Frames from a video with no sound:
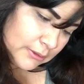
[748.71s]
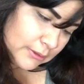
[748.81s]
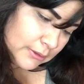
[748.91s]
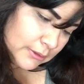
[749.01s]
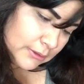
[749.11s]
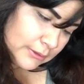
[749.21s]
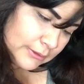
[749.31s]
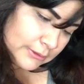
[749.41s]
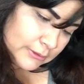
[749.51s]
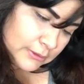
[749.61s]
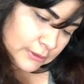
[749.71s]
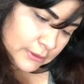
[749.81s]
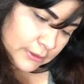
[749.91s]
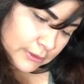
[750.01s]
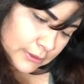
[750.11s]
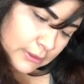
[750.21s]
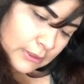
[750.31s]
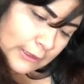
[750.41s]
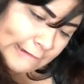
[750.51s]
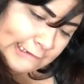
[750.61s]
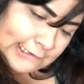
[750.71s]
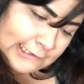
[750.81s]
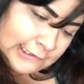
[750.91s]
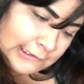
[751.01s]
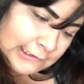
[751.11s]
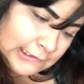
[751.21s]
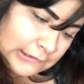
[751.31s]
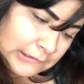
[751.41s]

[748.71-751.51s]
Nothing is said.